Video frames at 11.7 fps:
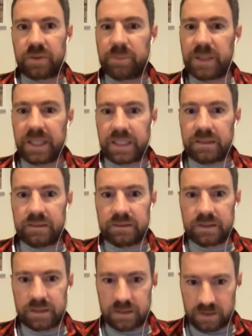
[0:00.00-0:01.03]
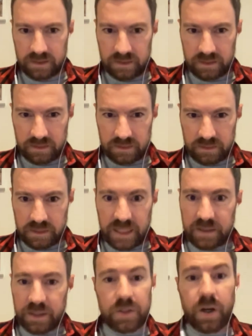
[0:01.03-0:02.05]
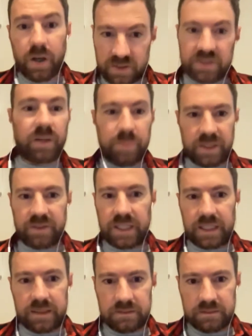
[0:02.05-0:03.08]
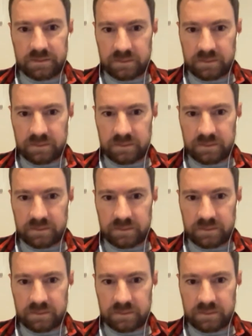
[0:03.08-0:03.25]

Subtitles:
a beer and you're not Stomping Ground,